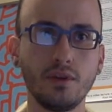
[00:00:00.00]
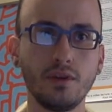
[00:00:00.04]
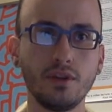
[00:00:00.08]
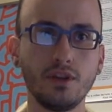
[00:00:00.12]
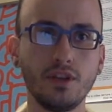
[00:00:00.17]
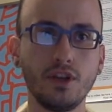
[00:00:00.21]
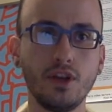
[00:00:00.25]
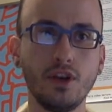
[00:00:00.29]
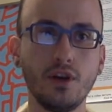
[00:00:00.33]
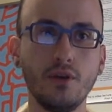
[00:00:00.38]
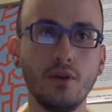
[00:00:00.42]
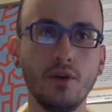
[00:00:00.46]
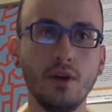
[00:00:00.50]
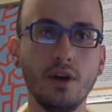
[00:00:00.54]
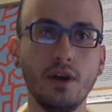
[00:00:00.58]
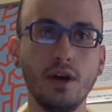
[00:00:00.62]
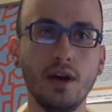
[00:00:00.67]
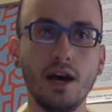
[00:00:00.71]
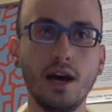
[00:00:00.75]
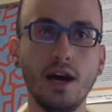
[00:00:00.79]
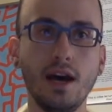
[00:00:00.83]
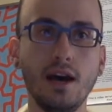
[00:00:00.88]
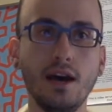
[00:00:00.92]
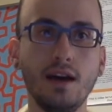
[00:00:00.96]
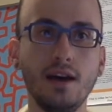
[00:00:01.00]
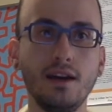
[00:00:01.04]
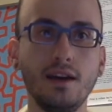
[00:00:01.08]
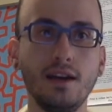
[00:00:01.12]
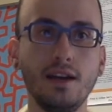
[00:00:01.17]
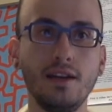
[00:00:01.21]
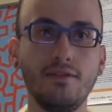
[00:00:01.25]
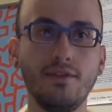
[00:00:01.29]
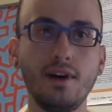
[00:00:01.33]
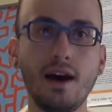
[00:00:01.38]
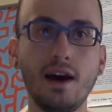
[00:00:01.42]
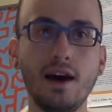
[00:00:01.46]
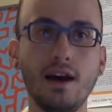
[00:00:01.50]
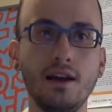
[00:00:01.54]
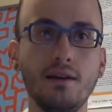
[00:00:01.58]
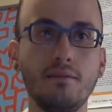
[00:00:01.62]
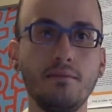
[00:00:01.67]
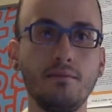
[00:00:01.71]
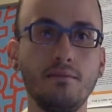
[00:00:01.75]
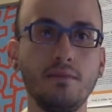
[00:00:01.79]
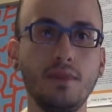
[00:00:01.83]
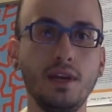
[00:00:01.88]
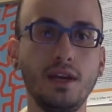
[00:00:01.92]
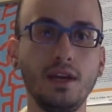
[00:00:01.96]
So if
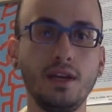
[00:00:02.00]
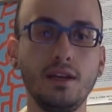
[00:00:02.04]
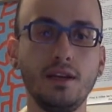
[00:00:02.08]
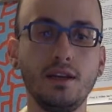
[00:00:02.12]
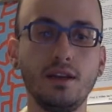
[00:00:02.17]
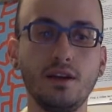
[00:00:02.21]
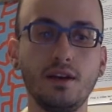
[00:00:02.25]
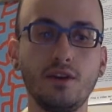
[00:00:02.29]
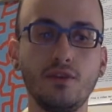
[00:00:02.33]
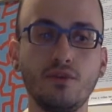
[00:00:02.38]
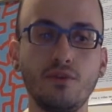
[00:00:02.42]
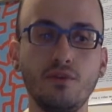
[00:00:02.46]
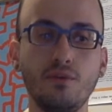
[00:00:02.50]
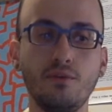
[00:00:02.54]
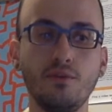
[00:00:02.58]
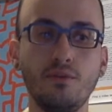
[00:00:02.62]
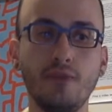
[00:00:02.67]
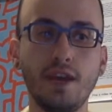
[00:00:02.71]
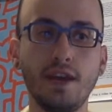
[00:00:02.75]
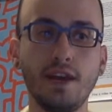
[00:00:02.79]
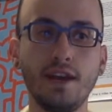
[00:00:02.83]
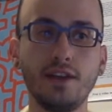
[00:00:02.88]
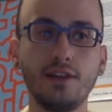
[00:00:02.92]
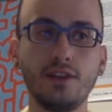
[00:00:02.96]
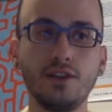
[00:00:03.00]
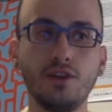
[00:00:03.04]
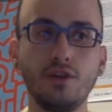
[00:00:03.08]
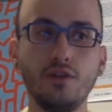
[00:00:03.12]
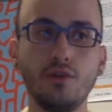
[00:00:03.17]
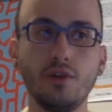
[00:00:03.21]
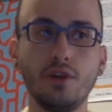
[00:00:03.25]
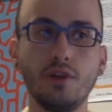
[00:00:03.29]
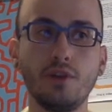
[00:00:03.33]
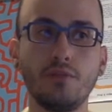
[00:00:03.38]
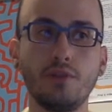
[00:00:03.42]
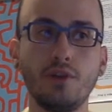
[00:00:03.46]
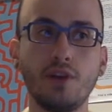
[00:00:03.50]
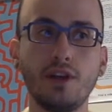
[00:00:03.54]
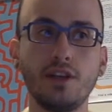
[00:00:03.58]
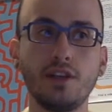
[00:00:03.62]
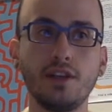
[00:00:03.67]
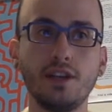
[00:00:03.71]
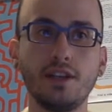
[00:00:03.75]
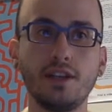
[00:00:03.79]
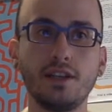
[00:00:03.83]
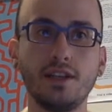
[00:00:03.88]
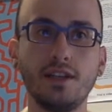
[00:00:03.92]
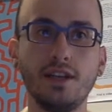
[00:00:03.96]
I'm in a group that has 2 other
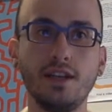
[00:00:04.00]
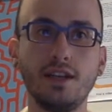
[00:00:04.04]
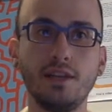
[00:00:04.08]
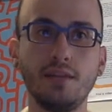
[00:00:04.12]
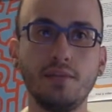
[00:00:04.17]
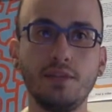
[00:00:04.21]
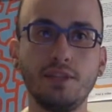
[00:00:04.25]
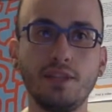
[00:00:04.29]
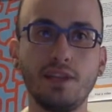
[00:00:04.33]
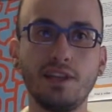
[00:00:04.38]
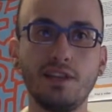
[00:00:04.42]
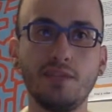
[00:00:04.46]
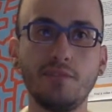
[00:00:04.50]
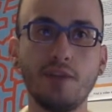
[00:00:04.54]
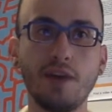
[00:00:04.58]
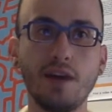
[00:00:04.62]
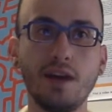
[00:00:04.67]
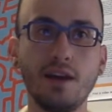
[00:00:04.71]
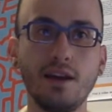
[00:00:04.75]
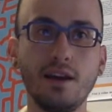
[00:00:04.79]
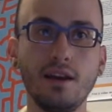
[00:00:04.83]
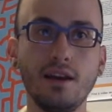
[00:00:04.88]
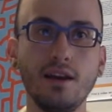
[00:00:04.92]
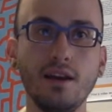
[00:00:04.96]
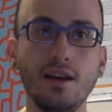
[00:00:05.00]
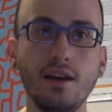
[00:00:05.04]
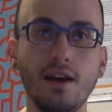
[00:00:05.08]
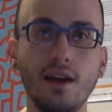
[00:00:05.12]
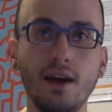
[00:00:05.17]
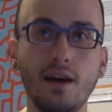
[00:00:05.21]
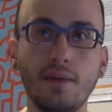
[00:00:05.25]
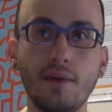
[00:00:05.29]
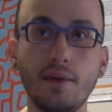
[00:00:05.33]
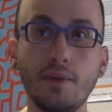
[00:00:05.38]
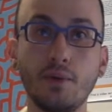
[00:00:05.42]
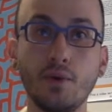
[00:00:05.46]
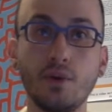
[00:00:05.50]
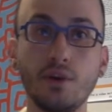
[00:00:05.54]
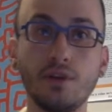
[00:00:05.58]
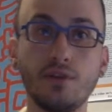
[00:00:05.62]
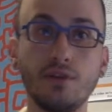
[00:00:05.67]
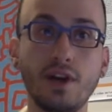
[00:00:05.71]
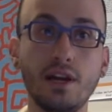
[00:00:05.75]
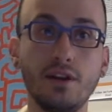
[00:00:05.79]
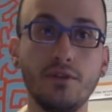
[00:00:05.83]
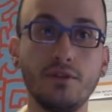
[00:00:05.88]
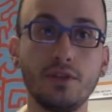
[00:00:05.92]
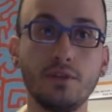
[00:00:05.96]
projects in it besides mine, I'm going to
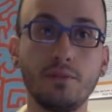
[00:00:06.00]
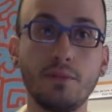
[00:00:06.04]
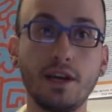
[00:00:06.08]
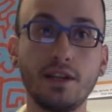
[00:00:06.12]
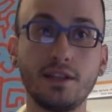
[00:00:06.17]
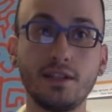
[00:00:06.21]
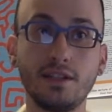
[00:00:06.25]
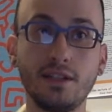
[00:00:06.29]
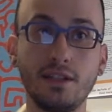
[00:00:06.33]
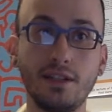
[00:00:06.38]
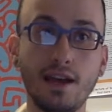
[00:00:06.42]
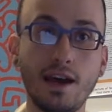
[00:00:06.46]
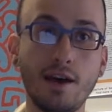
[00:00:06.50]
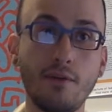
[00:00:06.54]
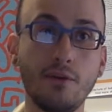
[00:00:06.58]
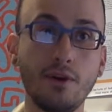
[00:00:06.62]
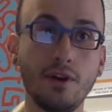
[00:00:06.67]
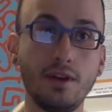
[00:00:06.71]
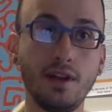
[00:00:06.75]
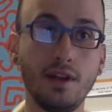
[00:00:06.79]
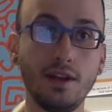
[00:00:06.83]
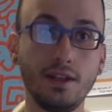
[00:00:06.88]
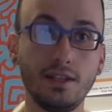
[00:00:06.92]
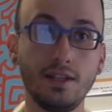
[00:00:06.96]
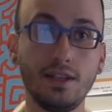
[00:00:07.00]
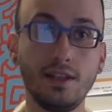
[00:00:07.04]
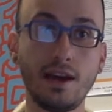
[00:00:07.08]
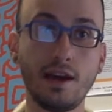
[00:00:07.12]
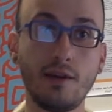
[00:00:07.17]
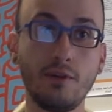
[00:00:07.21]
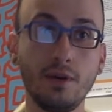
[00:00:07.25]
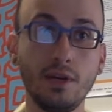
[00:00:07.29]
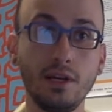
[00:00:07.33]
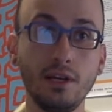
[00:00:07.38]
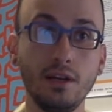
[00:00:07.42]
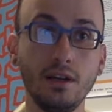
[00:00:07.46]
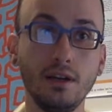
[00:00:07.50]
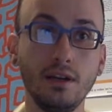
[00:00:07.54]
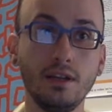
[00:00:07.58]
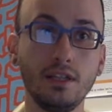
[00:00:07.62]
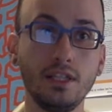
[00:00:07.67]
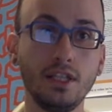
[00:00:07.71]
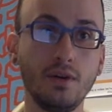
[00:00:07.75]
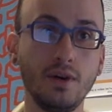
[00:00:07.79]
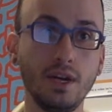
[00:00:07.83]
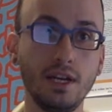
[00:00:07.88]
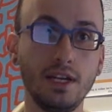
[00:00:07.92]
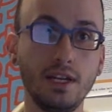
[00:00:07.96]
write a response to that one and to that one.
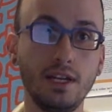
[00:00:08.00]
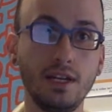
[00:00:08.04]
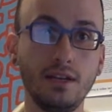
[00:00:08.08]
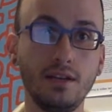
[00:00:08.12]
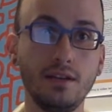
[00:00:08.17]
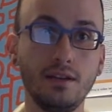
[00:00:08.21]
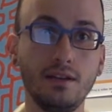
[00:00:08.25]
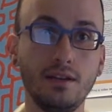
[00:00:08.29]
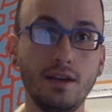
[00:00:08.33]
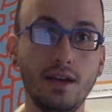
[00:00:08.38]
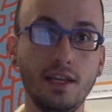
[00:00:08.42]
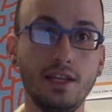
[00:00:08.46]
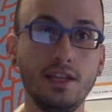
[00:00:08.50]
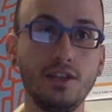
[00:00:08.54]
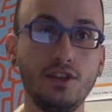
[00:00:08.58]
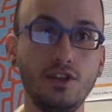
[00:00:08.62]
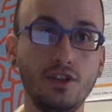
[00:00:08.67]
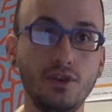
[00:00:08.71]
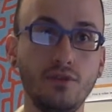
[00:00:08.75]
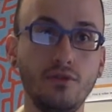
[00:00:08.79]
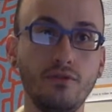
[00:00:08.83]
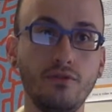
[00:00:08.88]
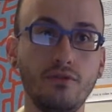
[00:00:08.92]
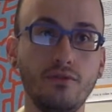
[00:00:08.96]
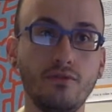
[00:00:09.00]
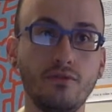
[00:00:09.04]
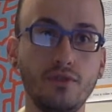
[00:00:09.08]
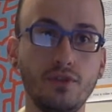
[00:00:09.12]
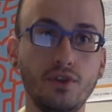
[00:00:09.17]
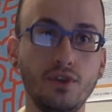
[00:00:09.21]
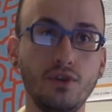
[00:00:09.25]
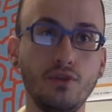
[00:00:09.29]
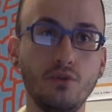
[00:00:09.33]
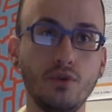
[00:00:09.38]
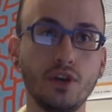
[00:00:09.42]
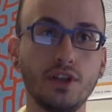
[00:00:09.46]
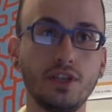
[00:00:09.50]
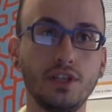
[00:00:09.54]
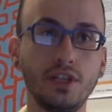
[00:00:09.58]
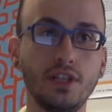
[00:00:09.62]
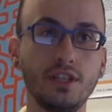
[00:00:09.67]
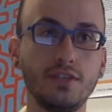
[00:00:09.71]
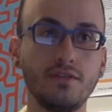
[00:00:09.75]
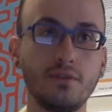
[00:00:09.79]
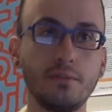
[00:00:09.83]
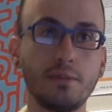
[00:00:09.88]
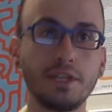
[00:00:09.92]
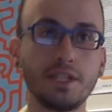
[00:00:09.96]
So I need two
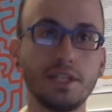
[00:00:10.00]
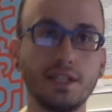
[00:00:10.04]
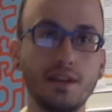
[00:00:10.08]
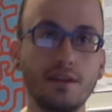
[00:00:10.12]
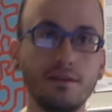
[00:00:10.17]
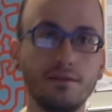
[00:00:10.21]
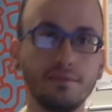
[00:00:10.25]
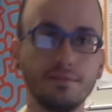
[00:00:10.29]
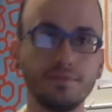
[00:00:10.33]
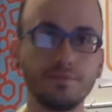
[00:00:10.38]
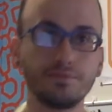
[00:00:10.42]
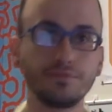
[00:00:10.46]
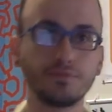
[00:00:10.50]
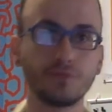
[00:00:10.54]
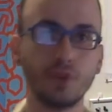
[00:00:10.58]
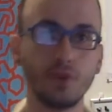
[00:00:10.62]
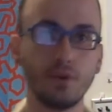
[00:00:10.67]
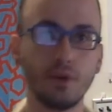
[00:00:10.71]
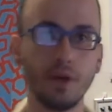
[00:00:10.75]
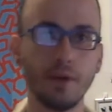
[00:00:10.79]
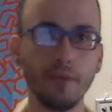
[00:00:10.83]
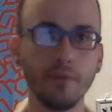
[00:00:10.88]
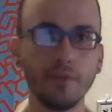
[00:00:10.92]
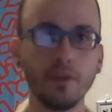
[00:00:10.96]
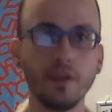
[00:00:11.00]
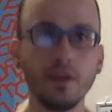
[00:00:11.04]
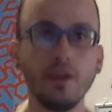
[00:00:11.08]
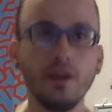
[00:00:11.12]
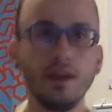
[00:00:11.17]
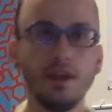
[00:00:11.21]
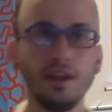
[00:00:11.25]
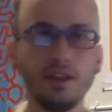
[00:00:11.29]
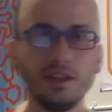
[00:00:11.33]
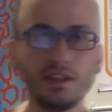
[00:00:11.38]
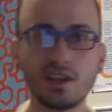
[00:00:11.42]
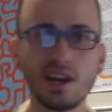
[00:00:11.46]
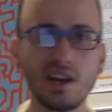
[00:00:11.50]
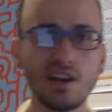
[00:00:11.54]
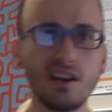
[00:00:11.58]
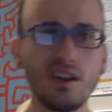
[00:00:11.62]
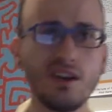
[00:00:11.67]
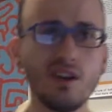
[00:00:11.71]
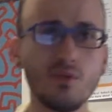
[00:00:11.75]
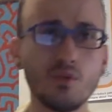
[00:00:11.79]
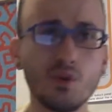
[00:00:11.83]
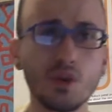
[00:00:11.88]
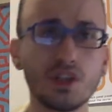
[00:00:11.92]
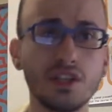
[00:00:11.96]
worksheets for myself. Okay, and these are kind of
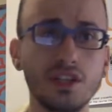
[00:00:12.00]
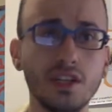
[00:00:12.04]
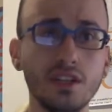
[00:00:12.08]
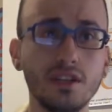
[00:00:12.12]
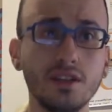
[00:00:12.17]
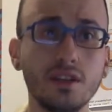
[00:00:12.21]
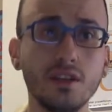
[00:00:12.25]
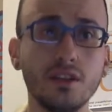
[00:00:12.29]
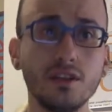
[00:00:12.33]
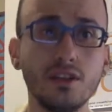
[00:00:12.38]
long worksheets.